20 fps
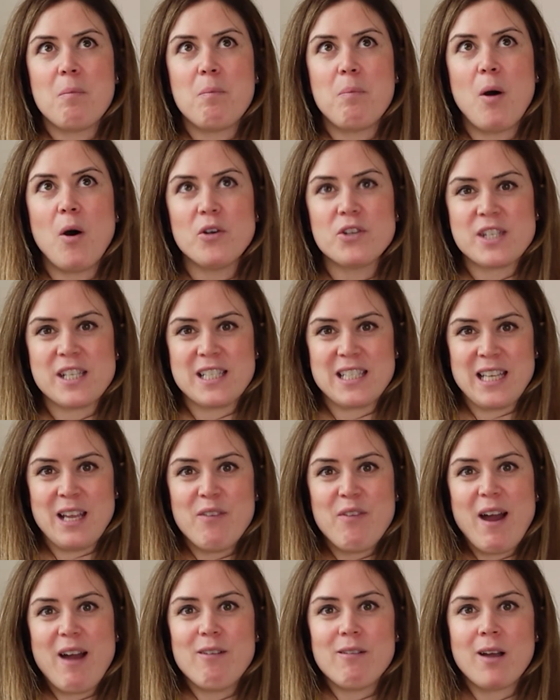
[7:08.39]

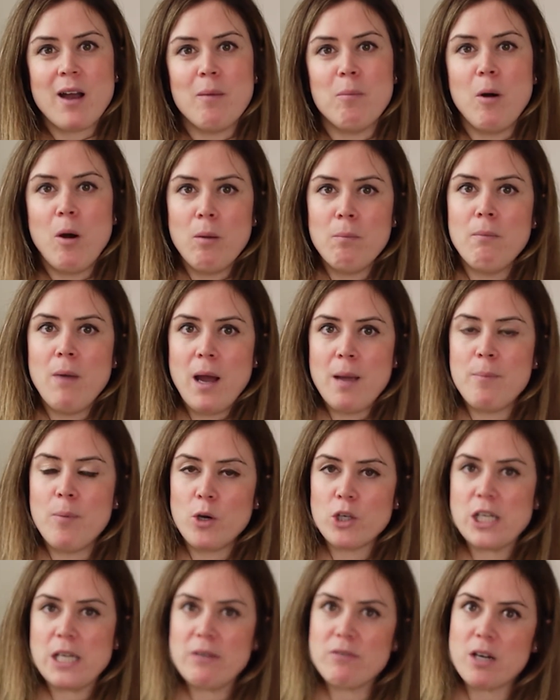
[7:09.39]
positive outcome on my
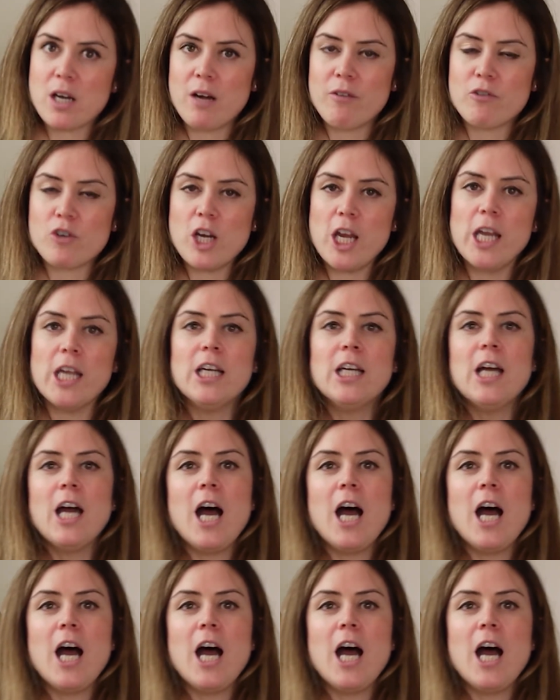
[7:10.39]
body recovery.